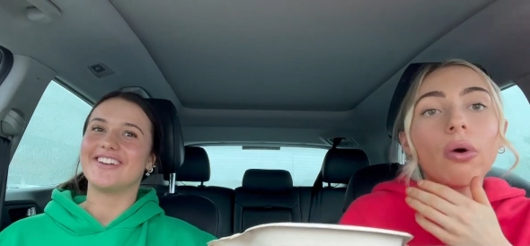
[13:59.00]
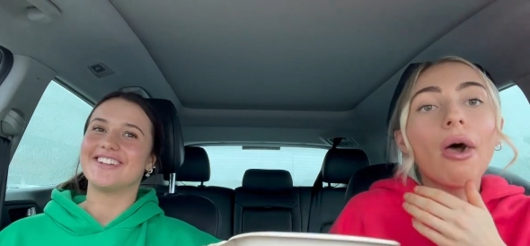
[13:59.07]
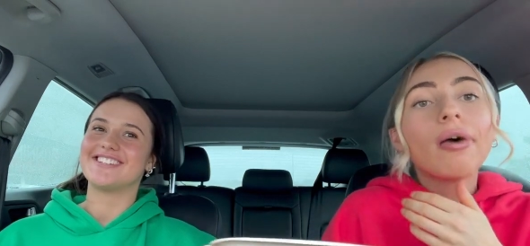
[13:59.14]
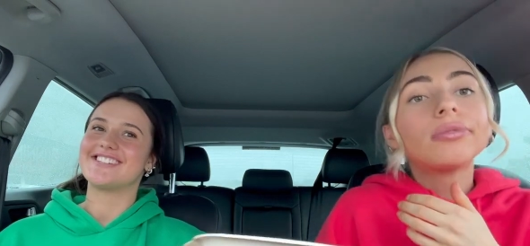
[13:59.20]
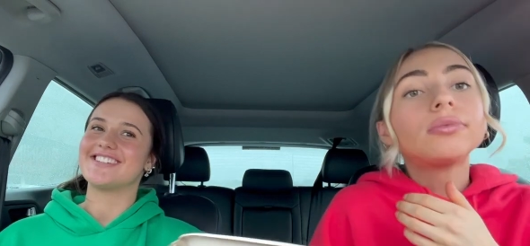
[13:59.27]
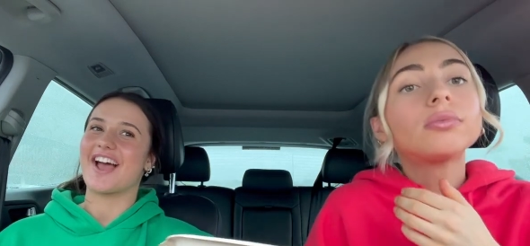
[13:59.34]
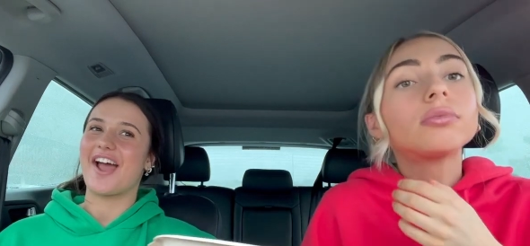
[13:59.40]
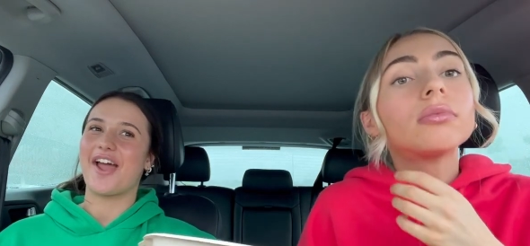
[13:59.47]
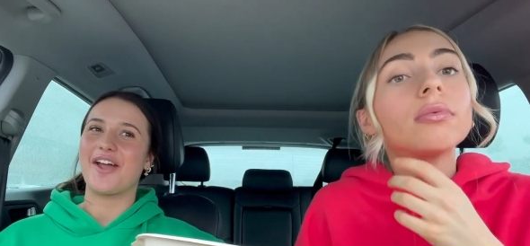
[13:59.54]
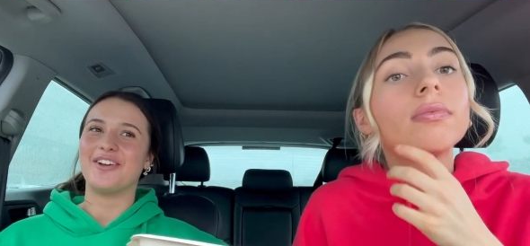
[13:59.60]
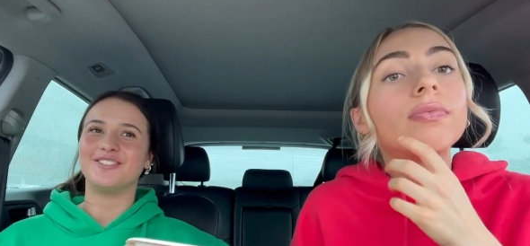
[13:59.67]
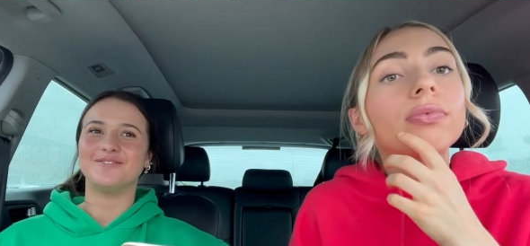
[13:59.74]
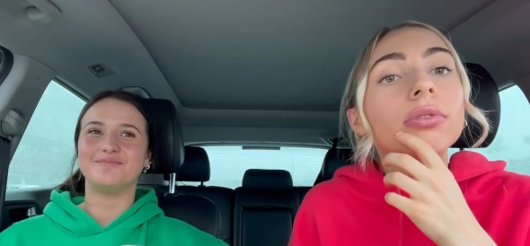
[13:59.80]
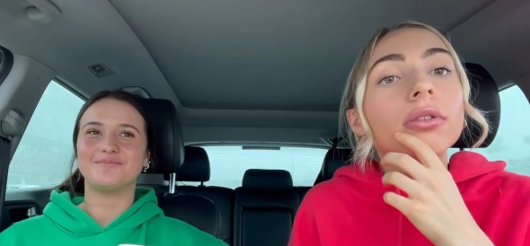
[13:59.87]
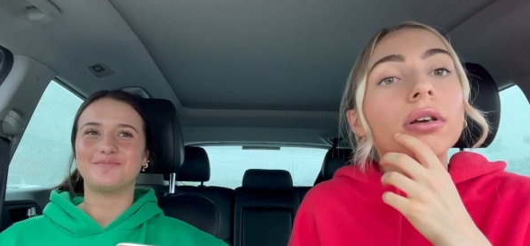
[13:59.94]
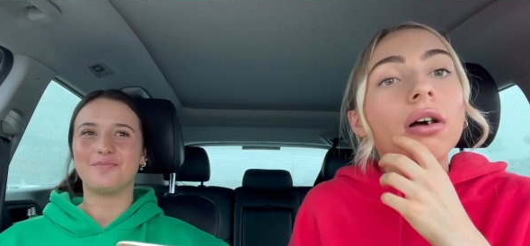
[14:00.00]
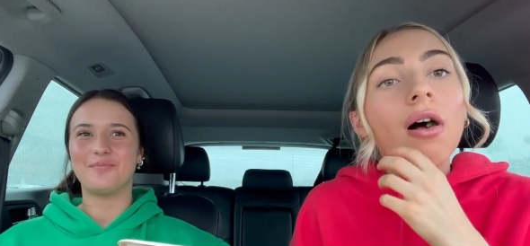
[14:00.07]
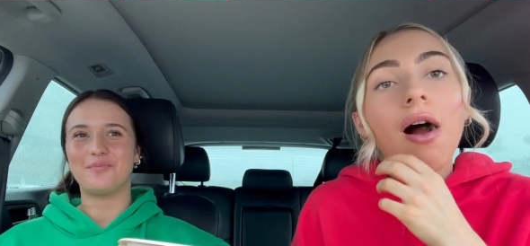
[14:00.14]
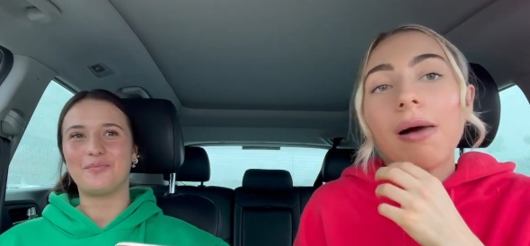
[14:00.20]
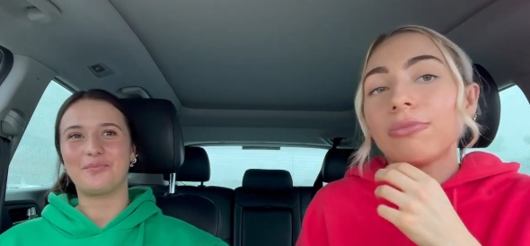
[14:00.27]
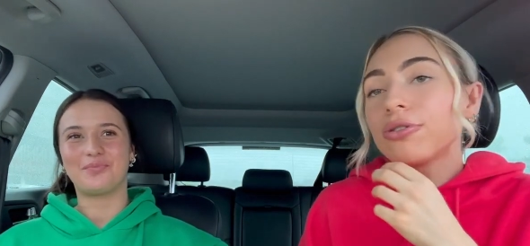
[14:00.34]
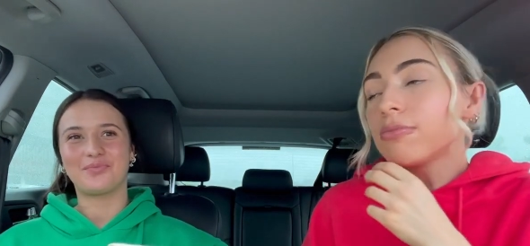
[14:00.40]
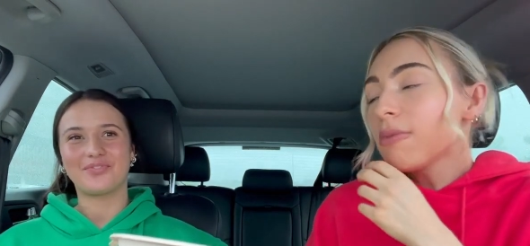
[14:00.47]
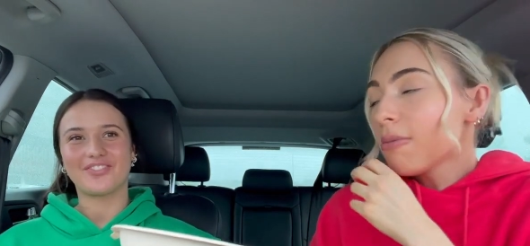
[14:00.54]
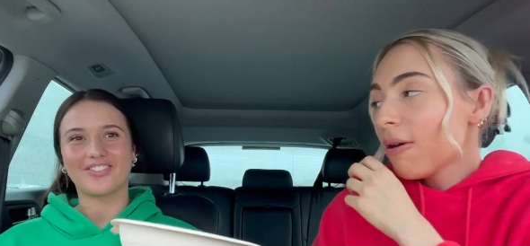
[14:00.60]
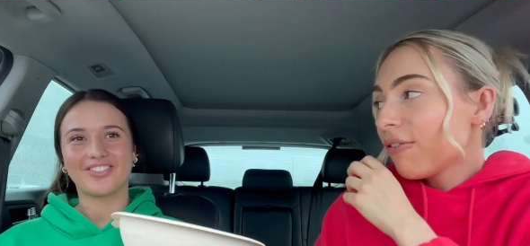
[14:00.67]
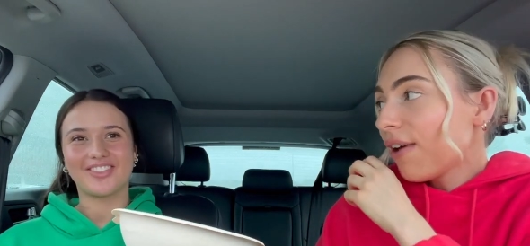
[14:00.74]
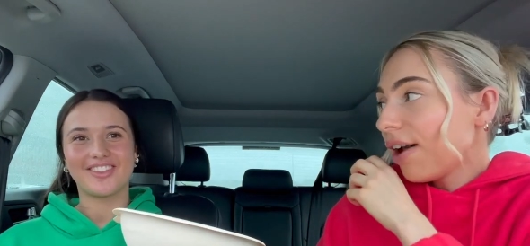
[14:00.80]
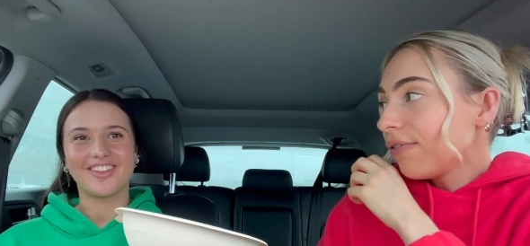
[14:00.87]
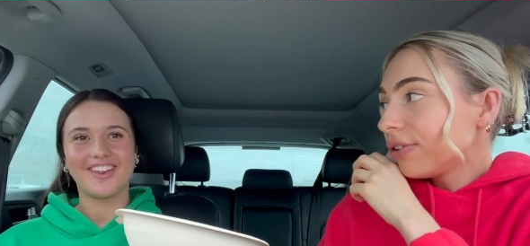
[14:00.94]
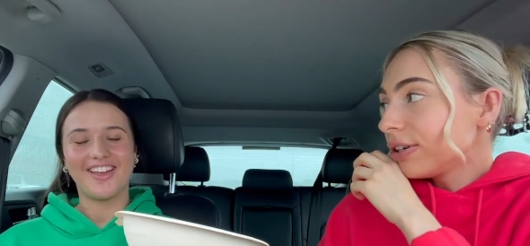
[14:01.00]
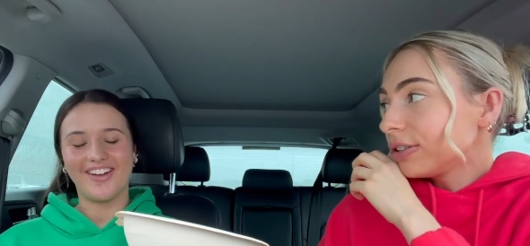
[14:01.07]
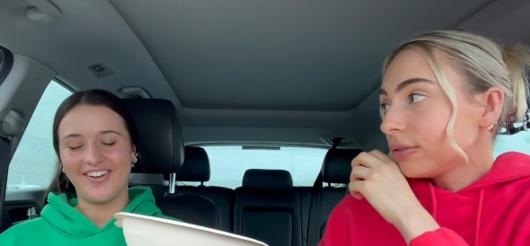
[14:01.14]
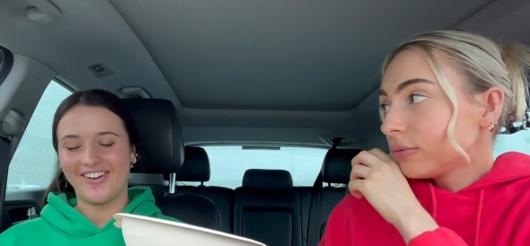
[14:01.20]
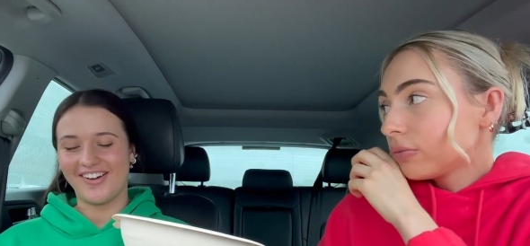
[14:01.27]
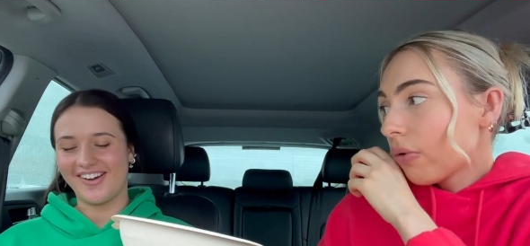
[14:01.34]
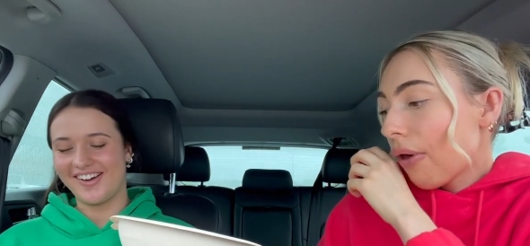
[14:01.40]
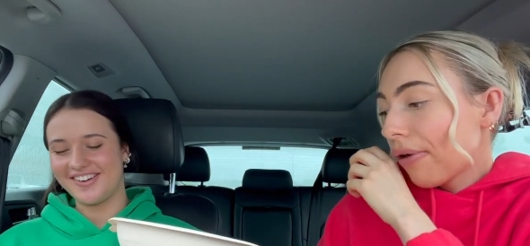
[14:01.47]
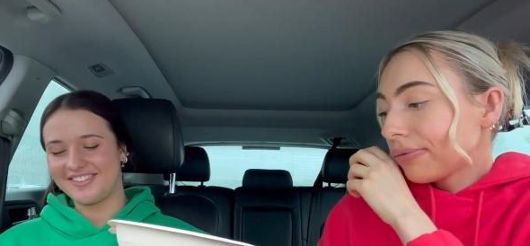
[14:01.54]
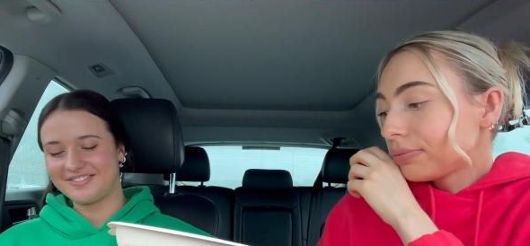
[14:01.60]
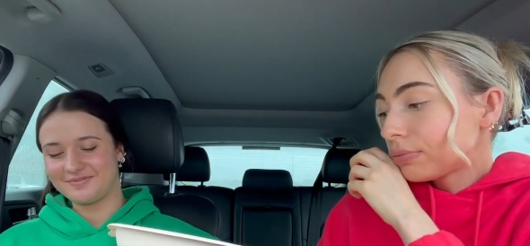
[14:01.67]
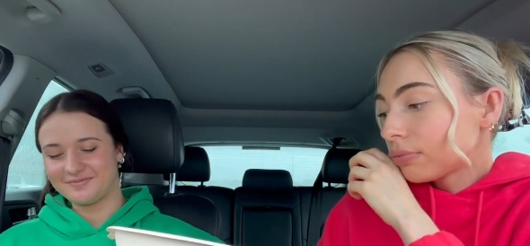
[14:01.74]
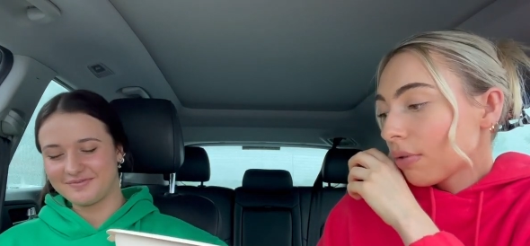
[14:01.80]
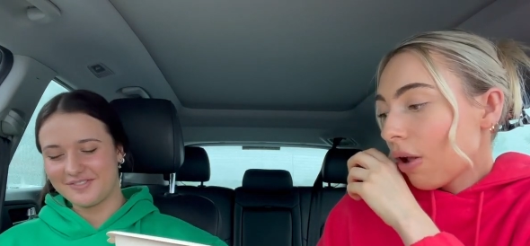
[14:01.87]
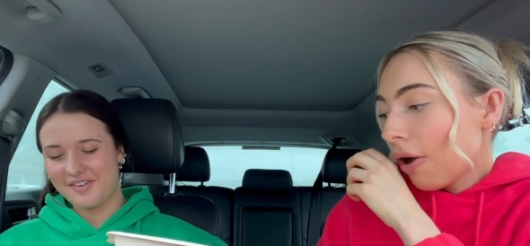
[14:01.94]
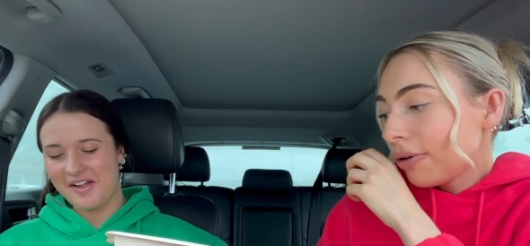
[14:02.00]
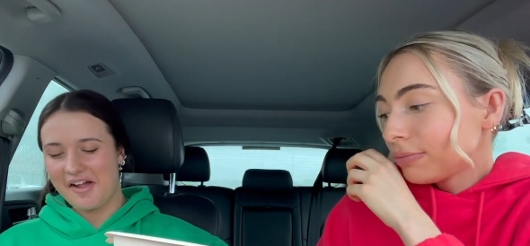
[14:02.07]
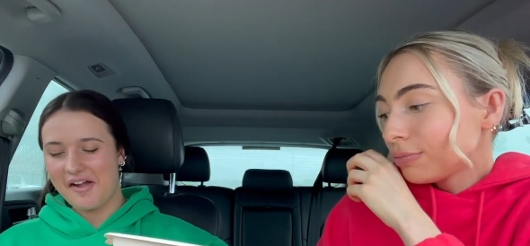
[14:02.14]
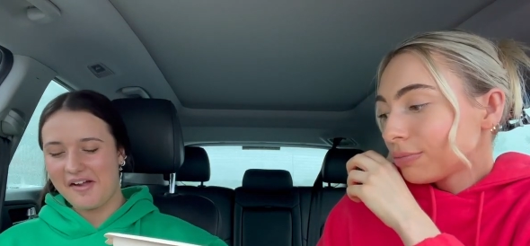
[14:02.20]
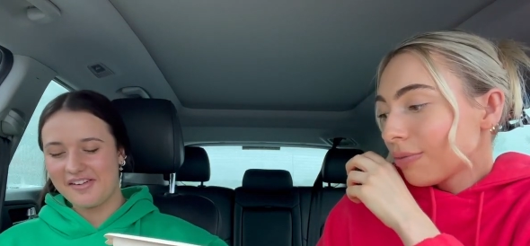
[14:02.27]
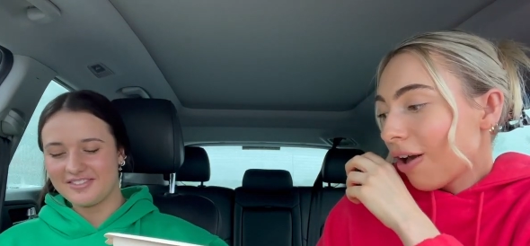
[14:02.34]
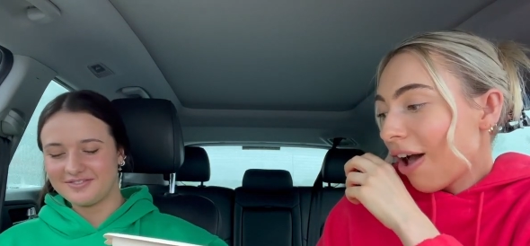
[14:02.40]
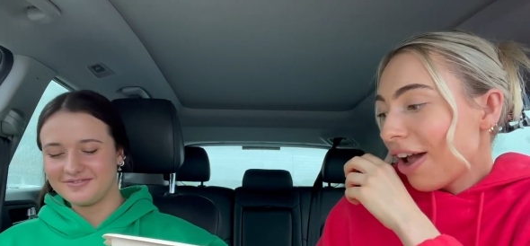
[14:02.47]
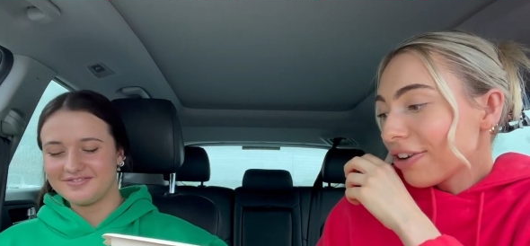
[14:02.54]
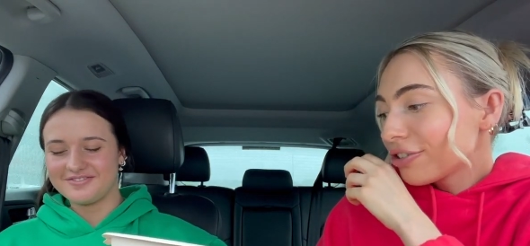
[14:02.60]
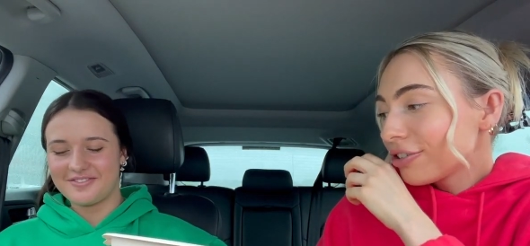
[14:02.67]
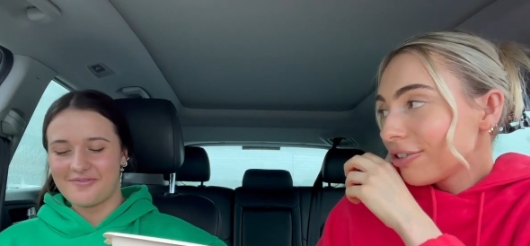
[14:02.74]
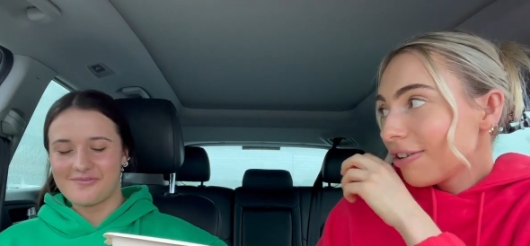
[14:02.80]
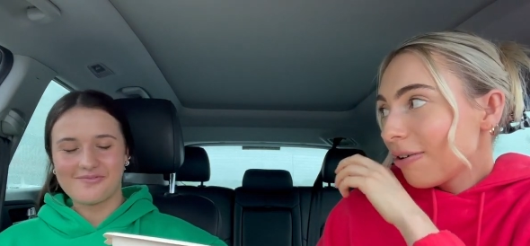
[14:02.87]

Speaker 1: gonna say. Oh, I'm talking about my favorite. Oh, I actually